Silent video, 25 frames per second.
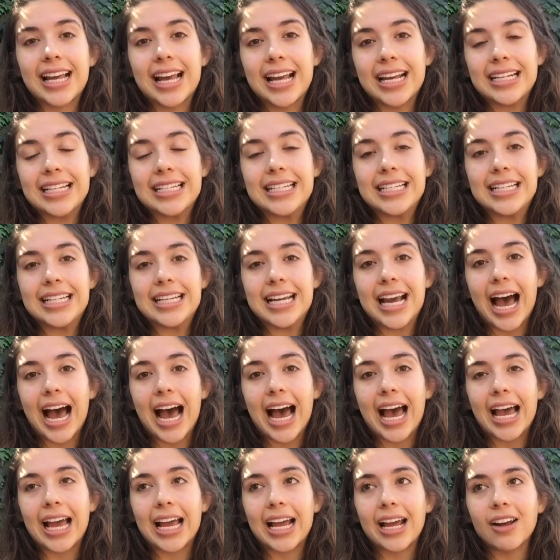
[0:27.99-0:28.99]

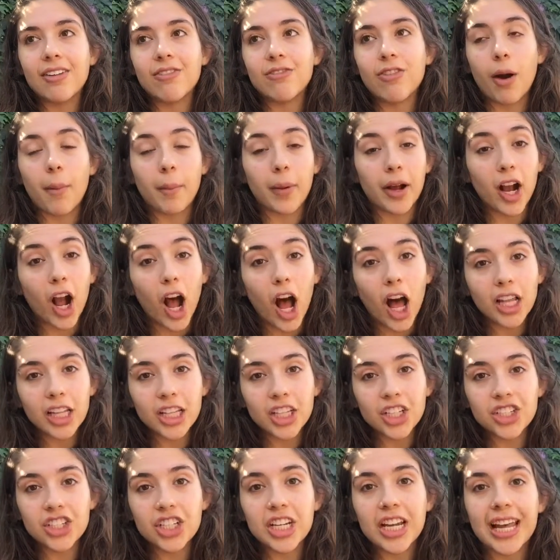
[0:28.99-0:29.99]
ATI
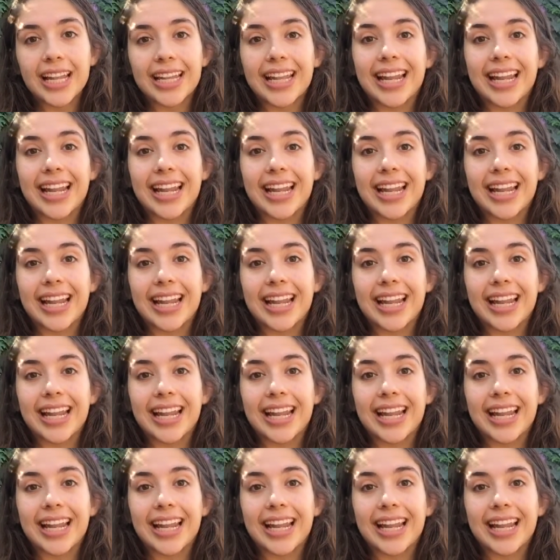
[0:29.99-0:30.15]
Pharmacology,